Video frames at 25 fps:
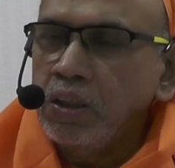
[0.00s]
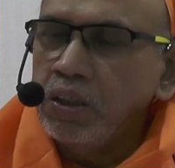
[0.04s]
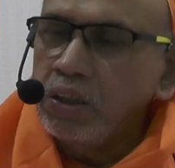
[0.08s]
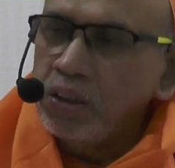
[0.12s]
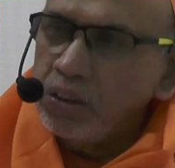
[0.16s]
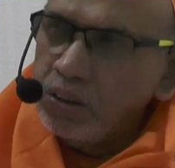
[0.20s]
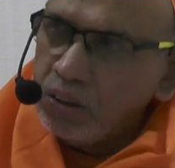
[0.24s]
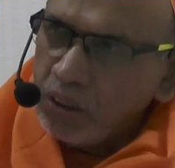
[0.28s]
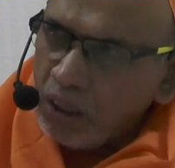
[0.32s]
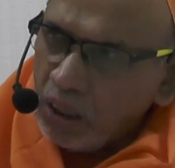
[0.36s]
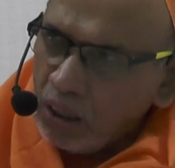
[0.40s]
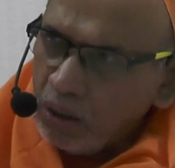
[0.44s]

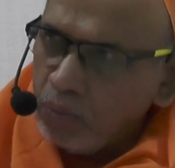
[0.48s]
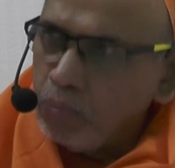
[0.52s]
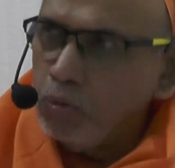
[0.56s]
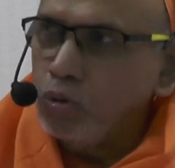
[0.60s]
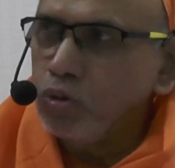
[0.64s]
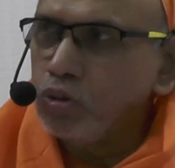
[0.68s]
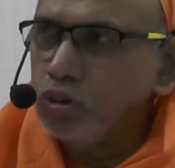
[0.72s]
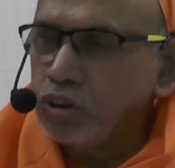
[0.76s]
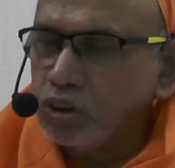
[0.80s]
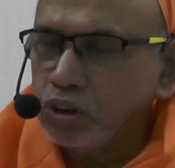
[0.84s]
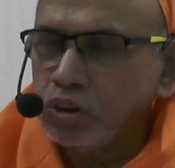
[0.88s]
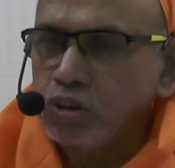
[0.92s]
It is all
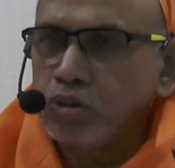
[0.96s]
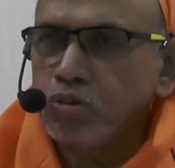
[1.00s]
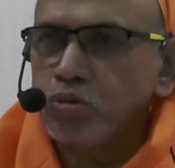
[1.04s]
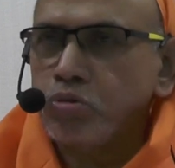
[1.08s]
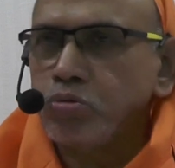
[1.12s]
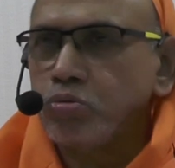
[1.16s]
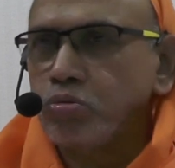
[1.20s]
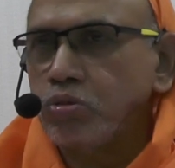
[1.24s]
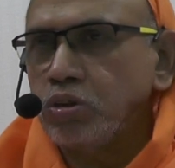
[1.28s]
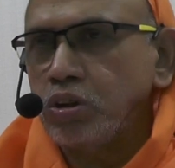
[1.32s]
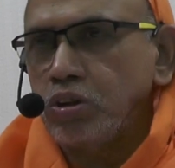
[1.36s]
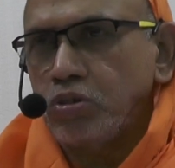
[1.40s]
about chitta
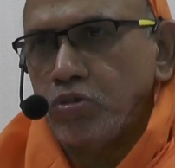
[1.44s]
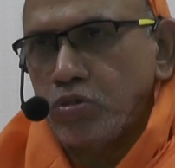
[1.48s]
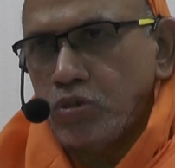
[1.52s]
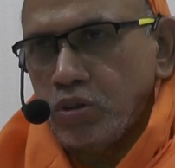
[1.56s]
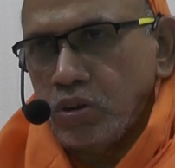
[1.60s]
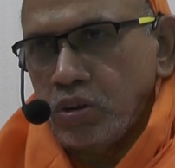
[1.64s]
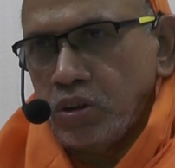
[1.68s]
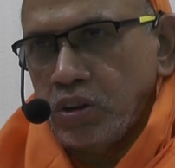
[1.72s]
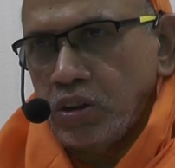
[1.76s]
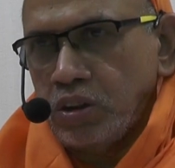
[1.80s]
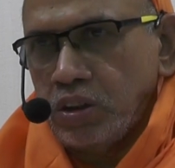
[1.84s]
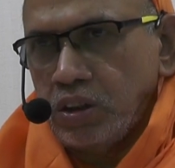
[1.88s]
shuddhi
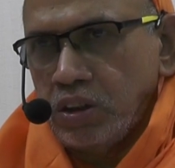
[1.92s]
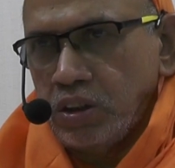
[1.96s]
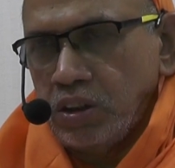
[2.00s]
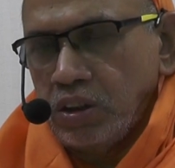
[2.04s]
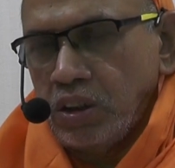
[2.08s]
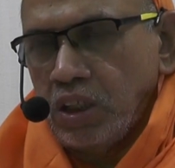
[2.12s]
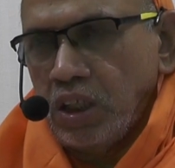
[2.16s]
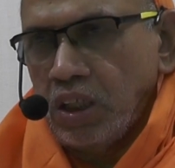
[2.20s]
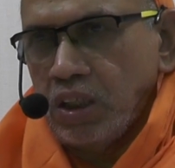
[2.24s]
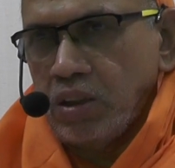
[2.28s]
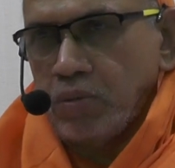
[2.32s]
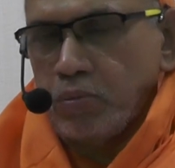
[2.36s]
only. It
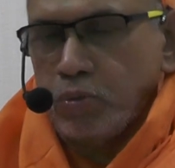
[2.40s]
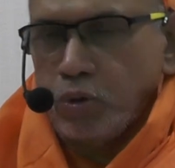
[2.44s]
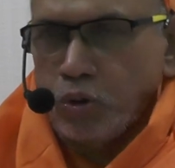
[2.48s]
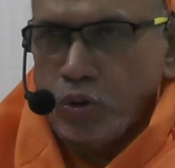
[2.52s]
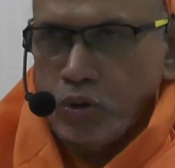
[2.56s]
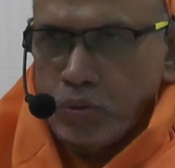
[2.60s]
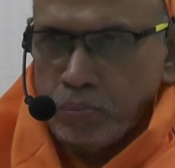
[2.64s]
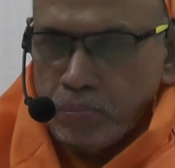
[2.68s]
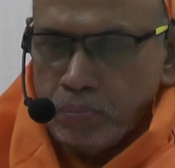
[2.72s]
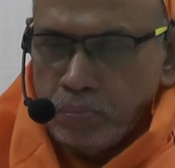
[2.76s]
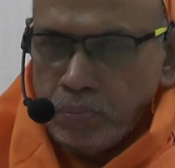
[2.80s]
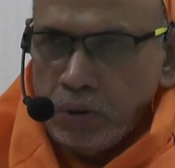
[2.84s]
is not
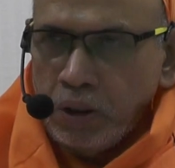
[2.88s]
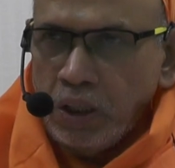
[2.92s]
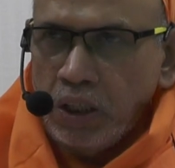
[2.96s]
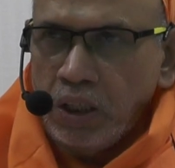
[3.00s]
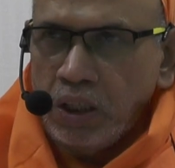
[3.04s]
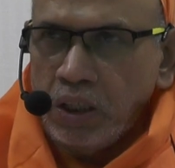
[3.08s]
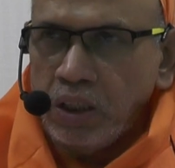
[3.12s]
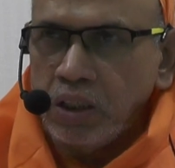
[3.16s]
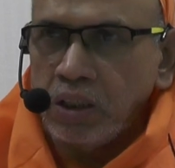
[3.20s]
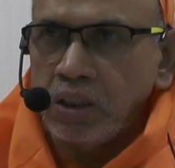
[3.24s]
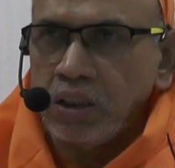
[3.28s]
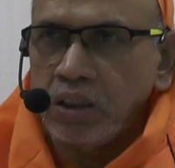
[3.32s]
about
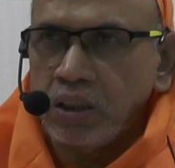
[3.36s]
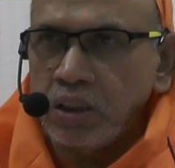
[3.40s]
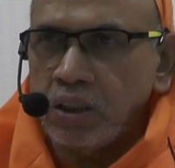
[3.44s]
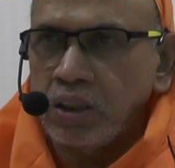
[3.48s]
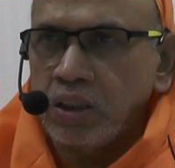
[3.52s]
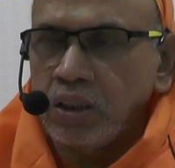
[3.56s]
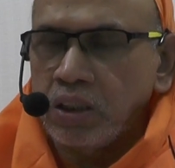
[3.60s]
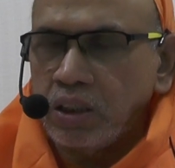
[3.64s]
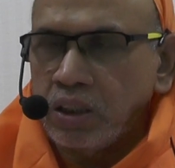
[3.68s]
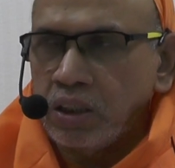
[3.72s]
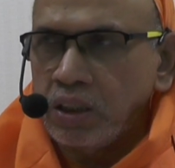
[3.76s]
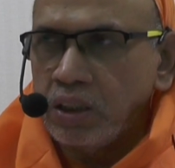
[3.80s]
building
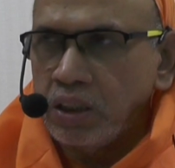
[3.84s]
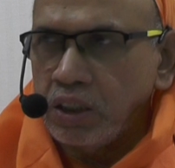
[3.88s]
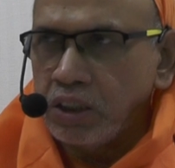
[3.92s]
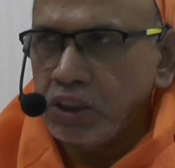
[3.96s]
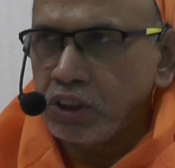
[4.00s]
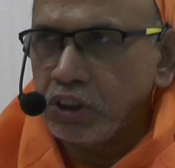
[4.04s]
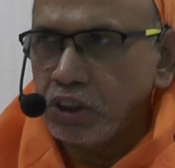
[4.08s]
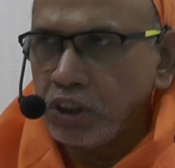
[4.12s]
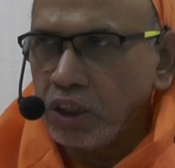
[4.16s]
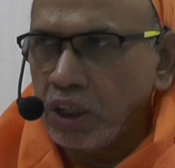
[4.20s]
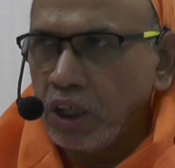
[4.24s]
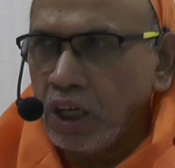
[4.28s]
a
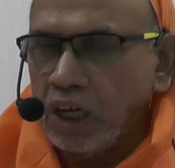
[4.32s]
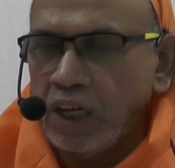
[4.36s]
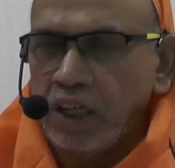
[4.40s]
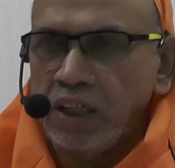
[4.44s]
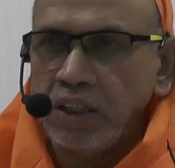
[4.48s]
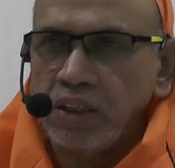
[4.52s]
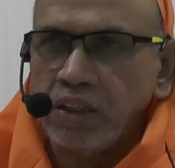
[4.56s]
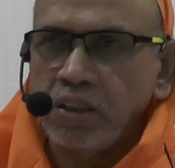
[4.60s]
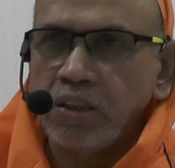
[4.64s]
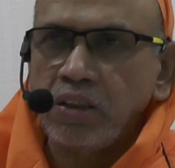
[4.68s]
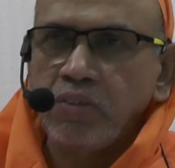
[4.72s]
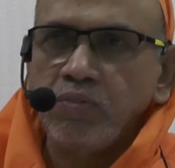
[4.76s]

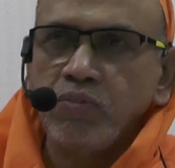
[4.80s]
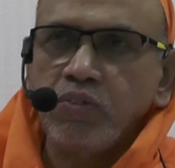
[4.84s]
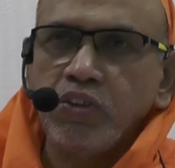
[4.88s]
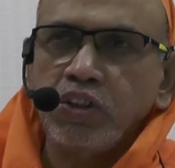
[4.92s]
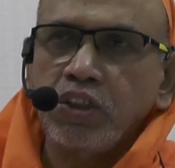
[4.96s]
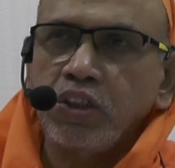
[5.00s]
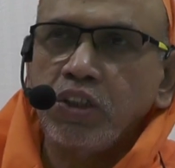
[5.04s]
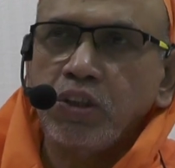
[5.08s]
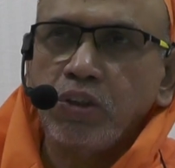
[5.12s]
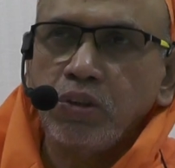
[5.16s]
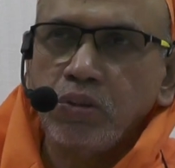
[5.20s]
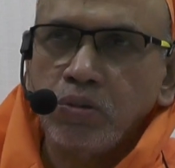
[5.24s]
shrine
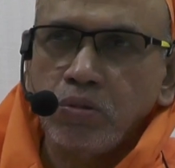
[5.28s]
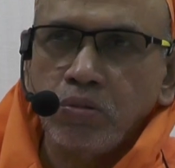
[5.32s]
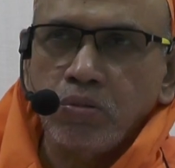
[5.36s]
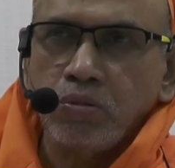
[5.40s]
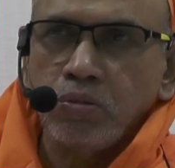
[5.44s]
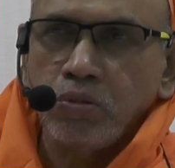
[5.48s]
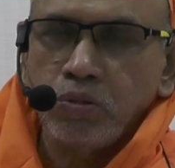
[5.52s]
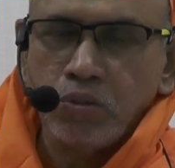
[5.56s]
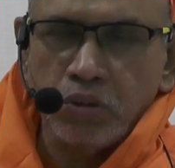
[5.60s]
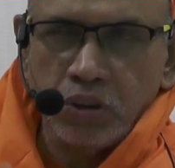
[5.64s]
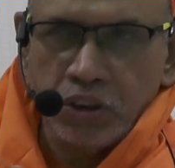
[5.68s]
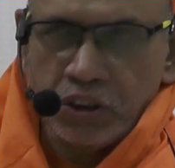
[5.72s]
within
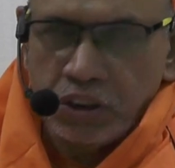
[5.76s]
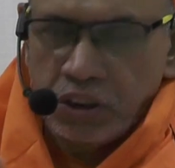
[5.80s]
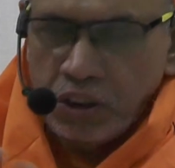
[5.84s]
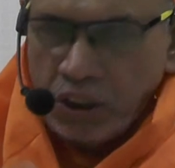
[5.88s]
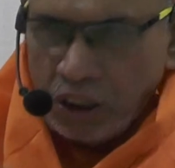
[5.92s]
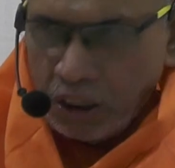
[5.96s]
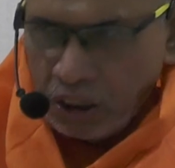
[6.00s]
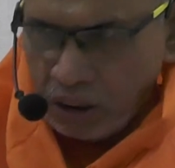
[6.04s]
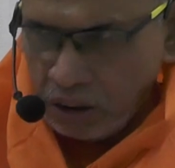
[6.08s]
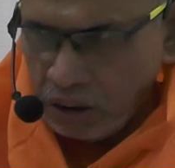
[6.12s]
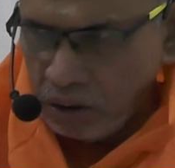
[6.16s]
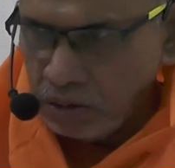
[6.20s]
you. You need
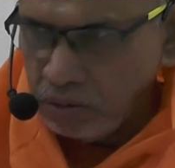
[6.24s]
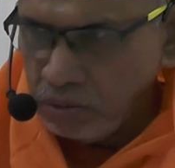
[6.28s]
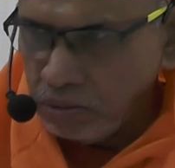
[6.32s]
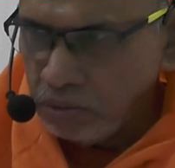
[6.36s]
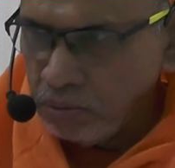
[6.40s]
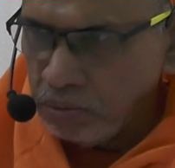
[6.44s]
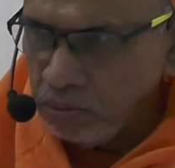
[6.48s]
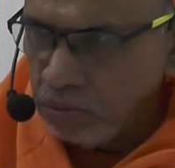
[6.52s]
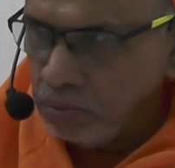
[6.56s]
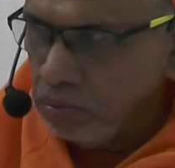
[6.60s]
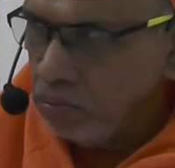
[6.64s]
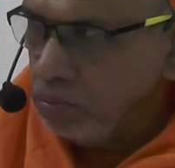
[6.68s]
not.
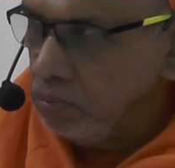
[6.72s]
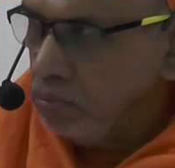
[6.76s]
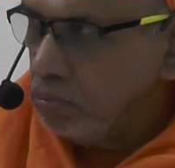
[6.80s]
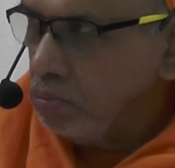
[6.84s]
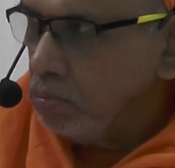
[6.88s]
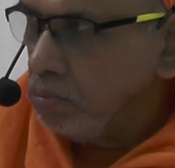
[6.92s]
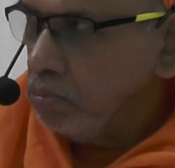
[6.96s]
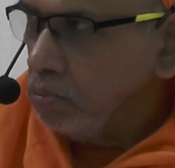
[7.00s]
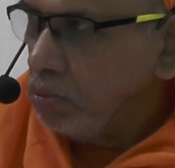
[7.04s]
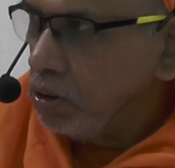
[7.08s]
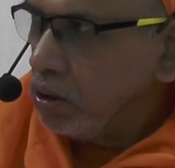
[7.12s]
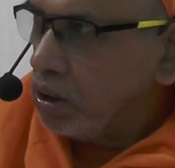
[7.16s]

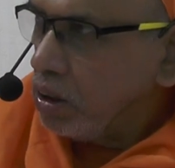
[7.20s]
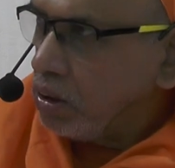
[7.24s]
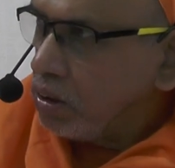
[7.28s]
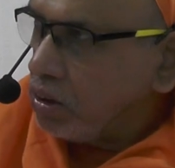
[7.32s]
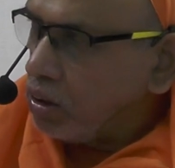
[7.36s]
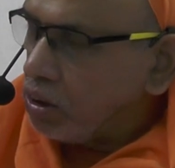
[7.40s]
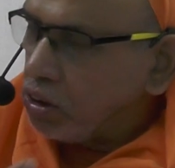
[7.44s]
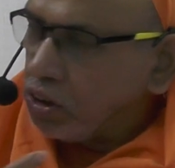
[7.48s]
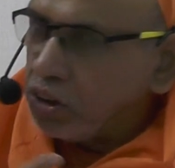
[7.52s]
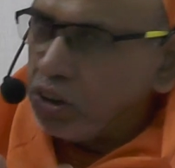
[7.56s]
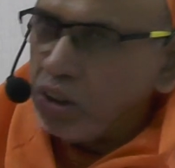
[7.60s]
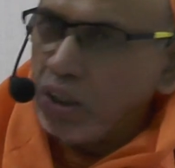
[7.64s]
Because
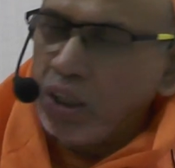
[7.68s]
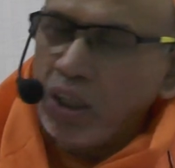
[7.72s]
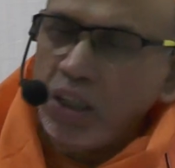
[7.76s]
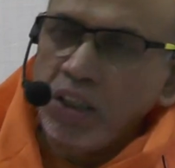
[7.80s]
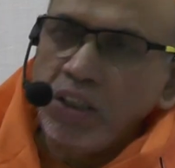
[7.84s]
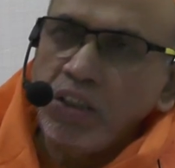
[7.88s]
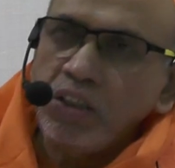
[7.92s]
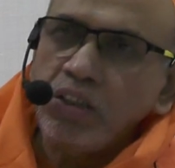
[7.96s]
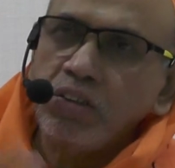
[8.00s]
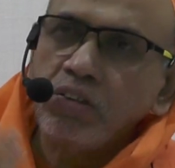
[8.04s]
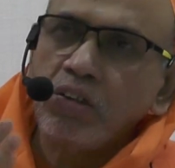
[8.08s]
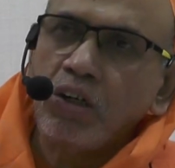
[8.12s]
the
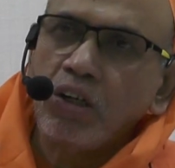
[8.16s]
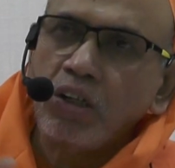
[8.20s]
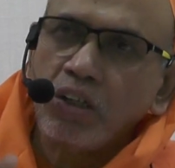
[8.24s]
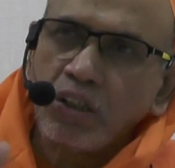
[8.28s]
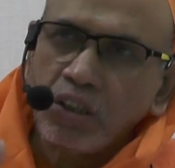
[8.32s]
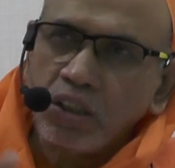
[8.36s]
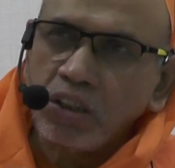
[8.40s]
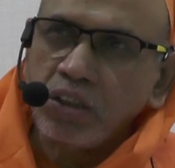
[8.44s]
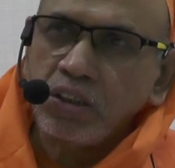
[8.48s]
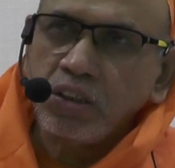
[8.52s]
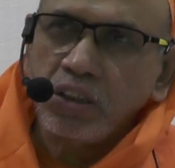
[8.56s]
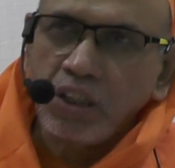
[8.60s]
shrine is
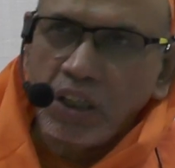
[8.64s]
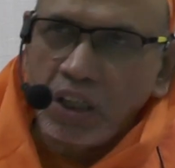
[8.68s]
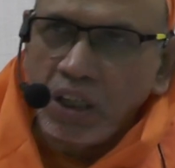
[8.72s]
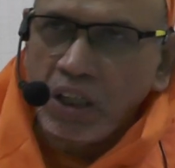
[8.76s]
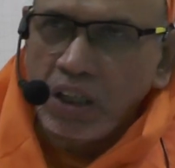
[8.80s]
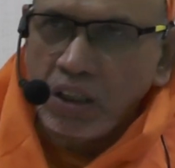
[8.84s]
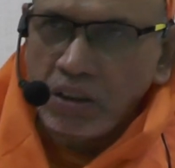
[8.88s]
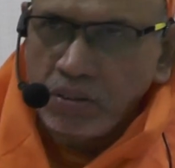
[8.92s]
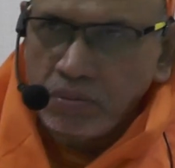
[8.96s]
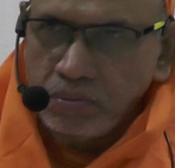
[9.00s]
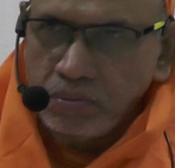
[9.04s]
already there.